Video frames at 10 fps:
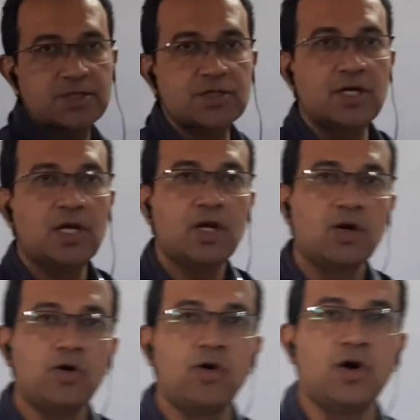much
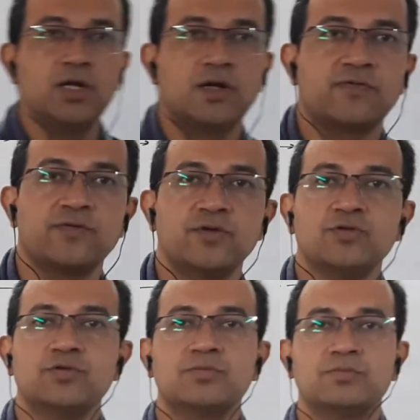all of
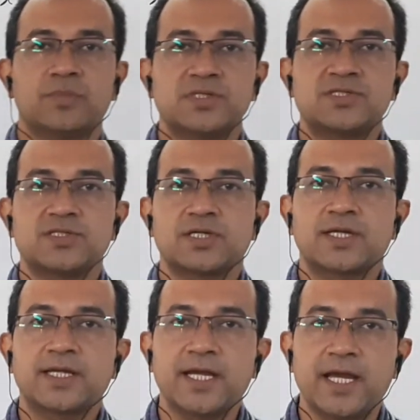you must
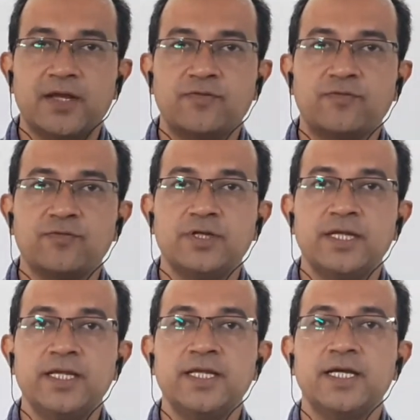
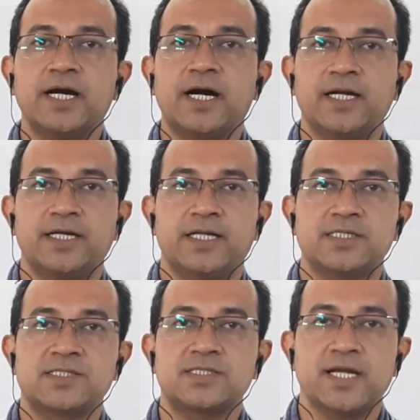carefully
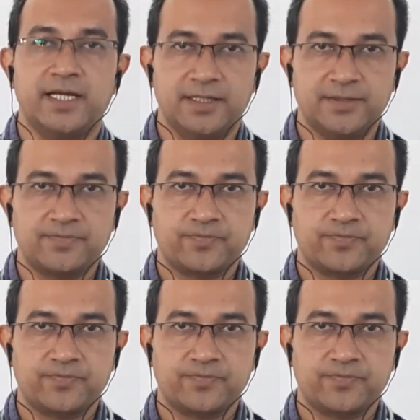understand.